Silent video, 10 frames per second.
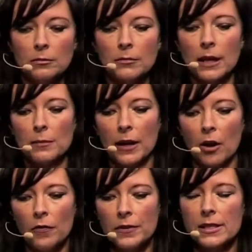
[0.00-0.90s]
my
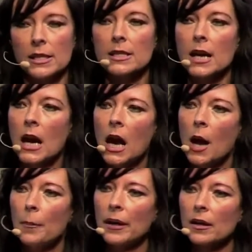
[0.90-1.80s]
officers,
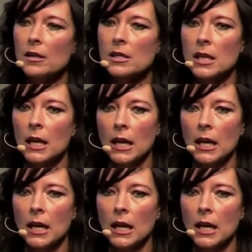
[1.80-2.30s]
because